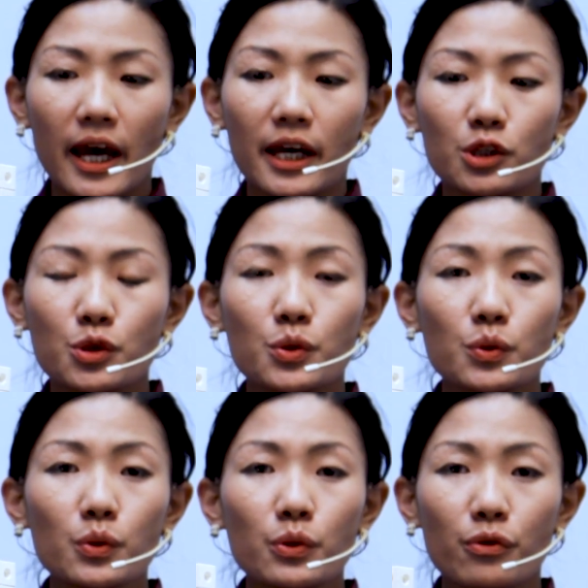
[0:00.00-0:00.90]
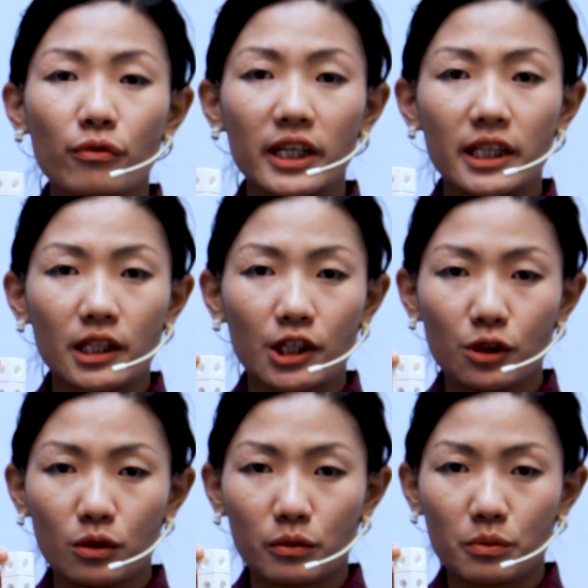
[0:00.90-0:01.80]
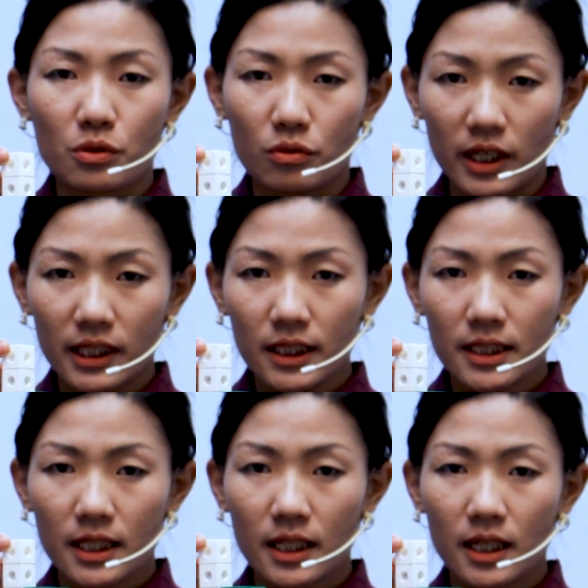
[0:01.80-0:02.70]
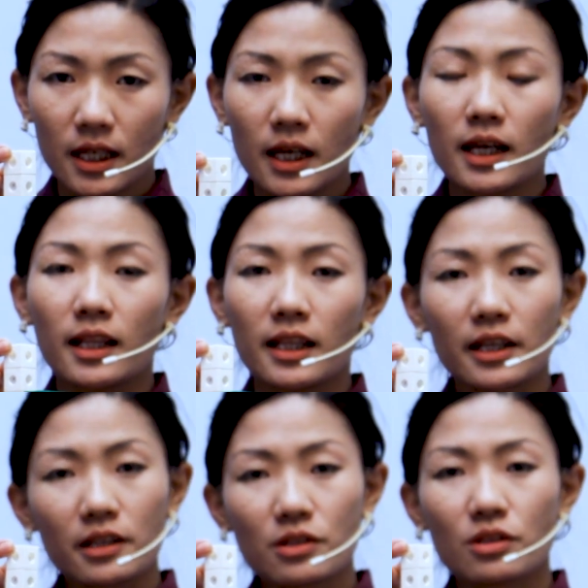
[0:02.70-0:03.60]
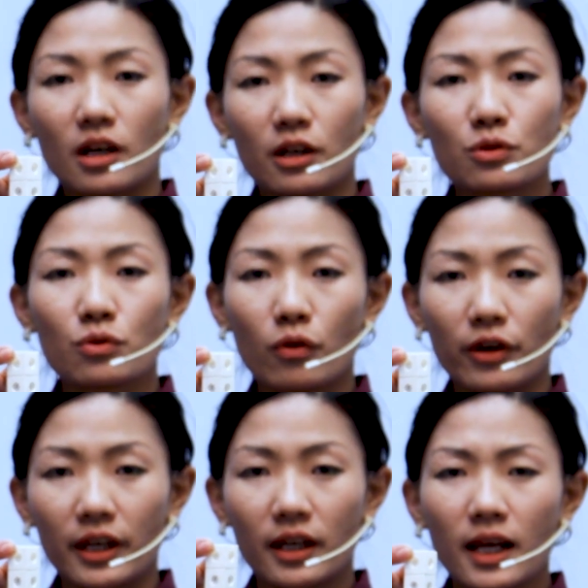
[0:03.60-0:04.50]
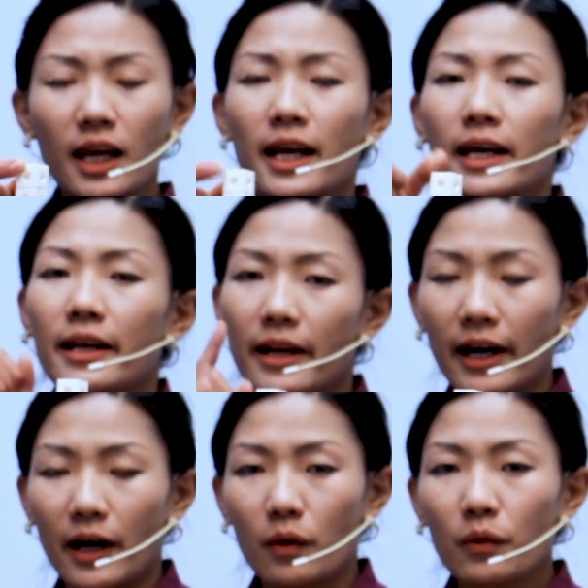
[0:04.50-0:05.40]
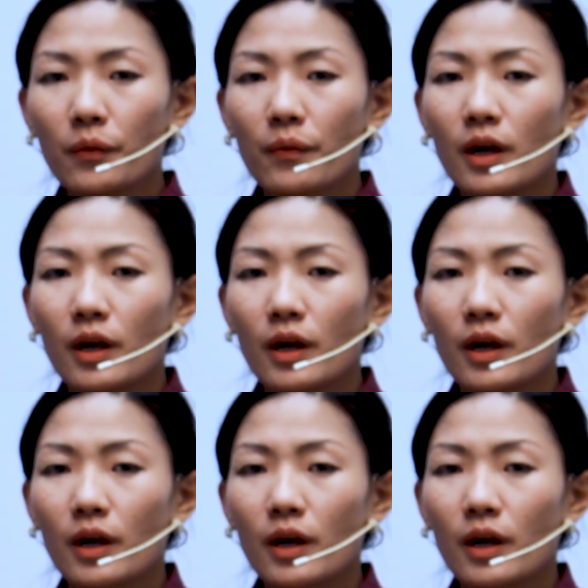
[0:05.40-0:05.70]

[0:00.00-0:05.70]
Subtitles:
and 2 green cubes, right? Let us start drawing. Now,